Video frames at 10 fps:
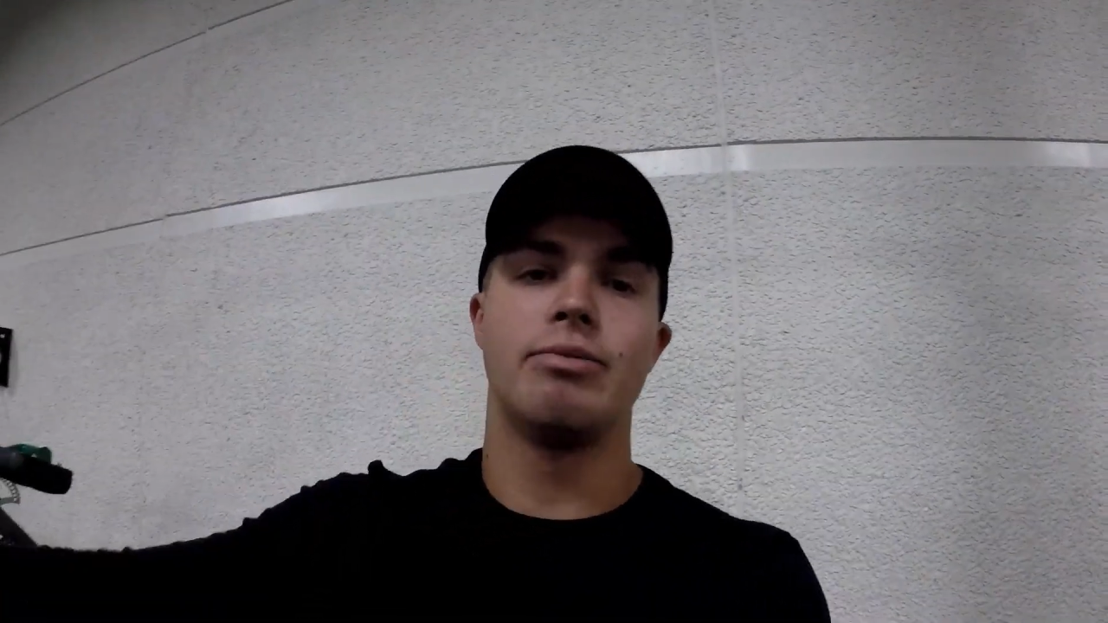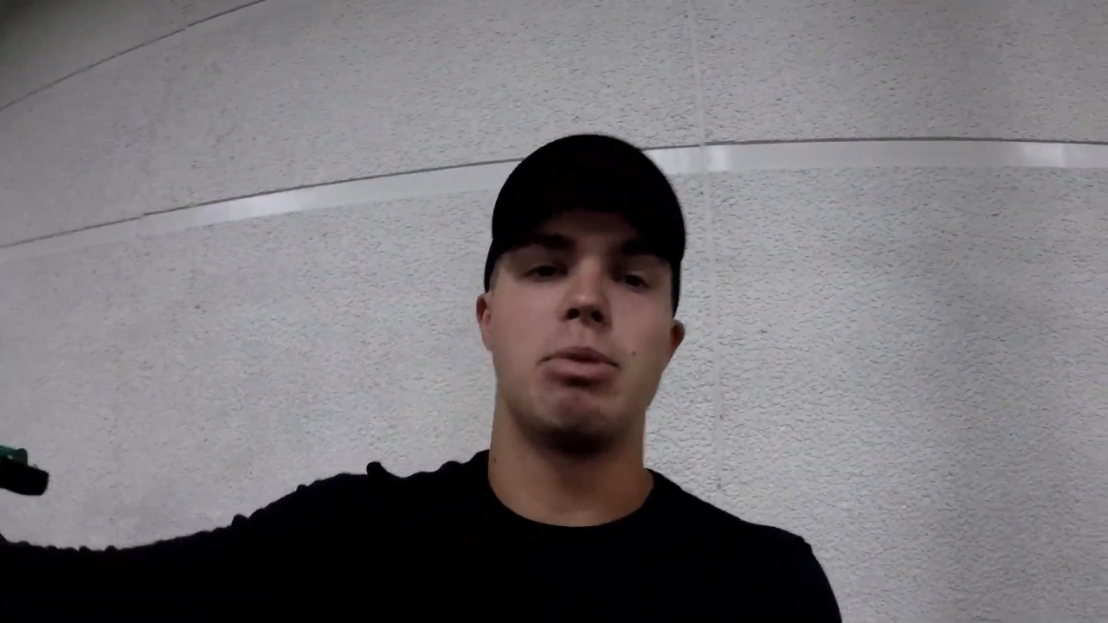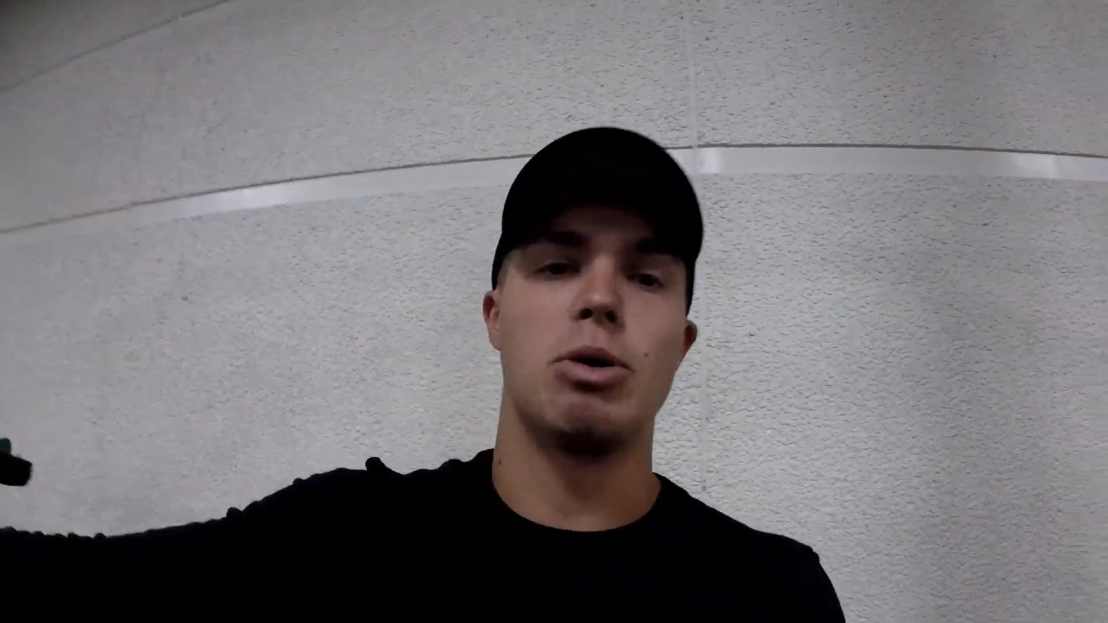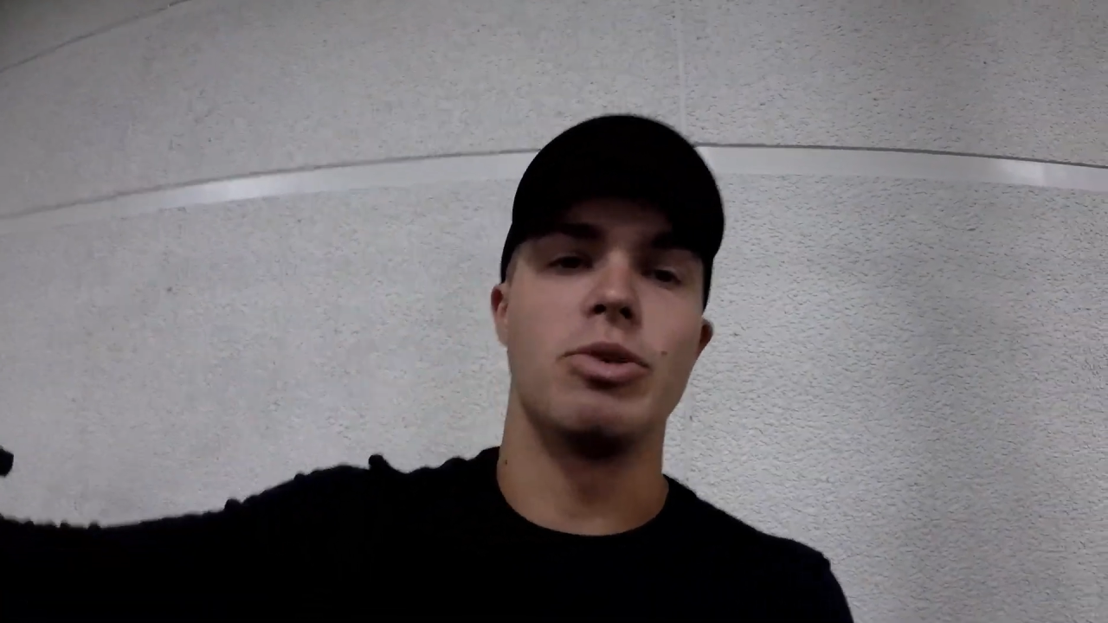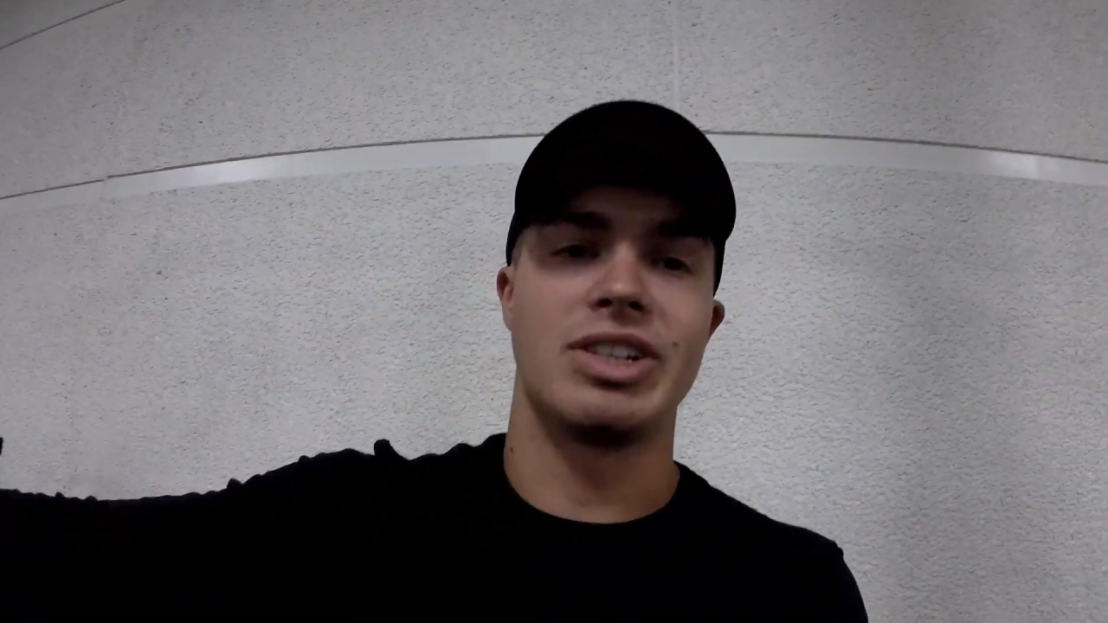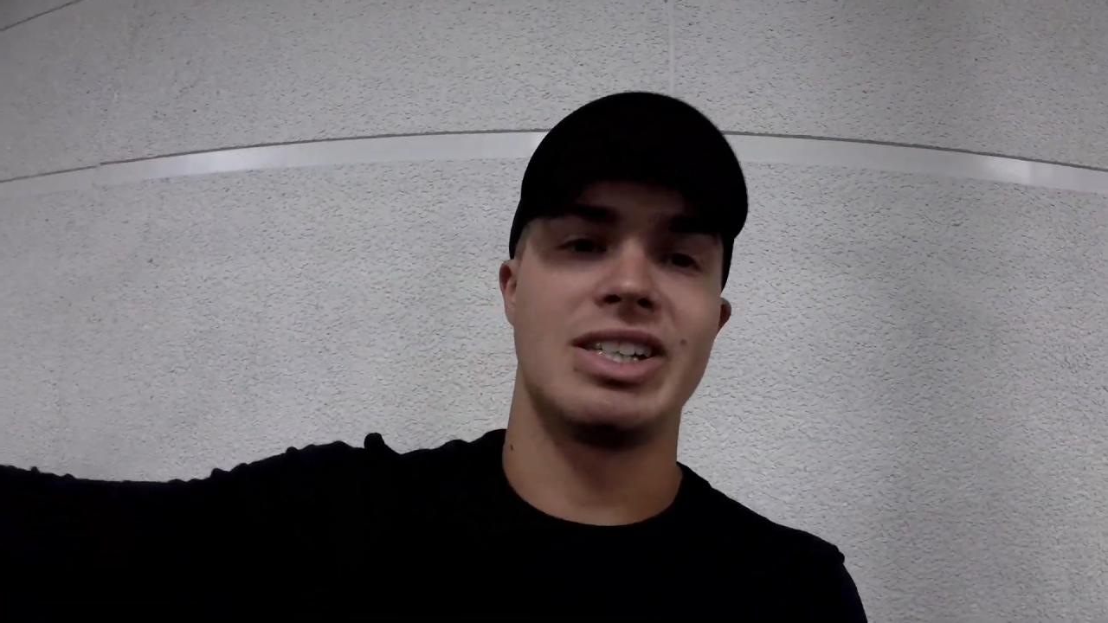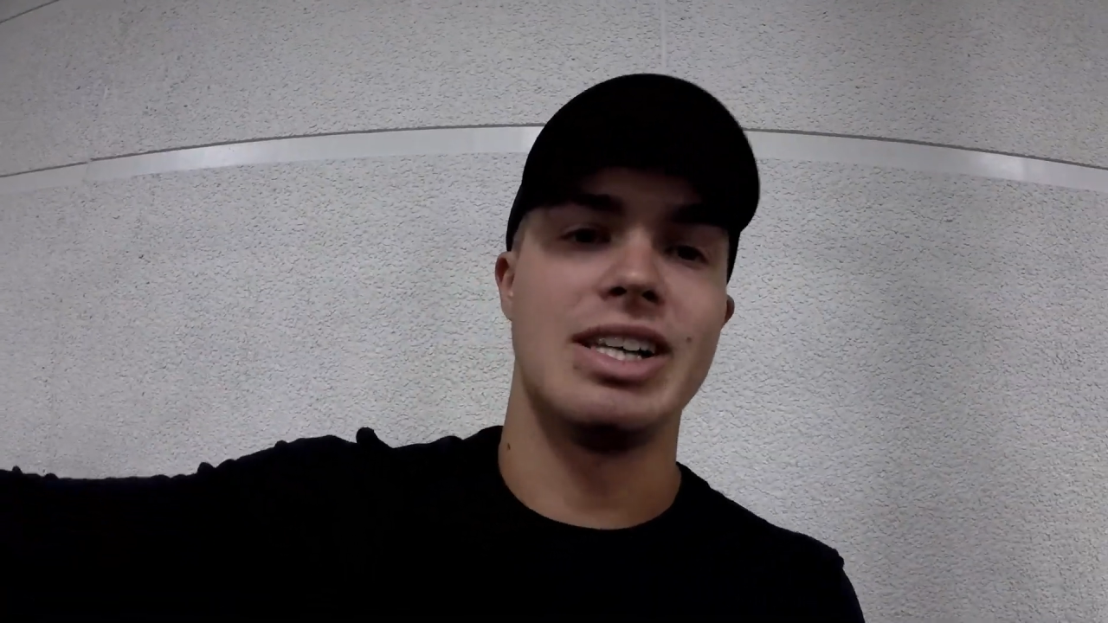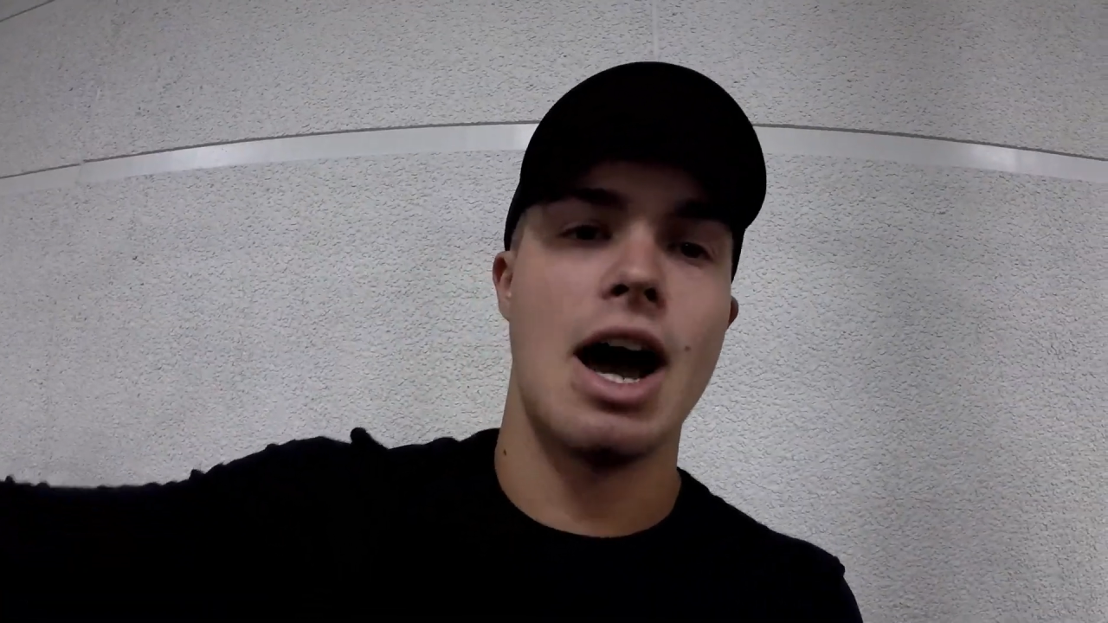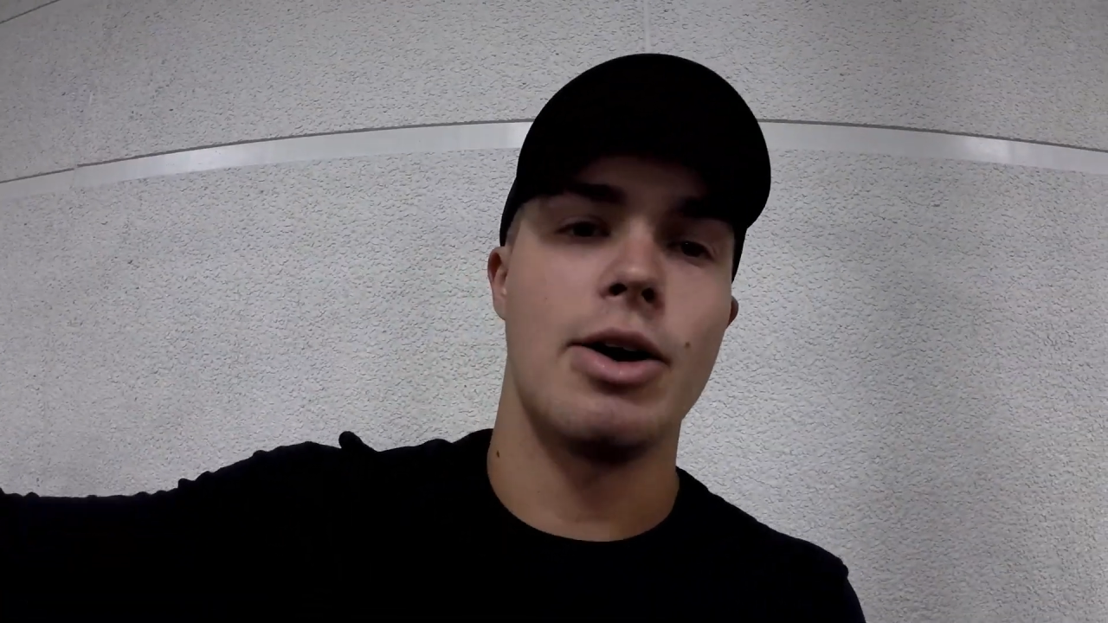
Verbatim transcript: but we'll see how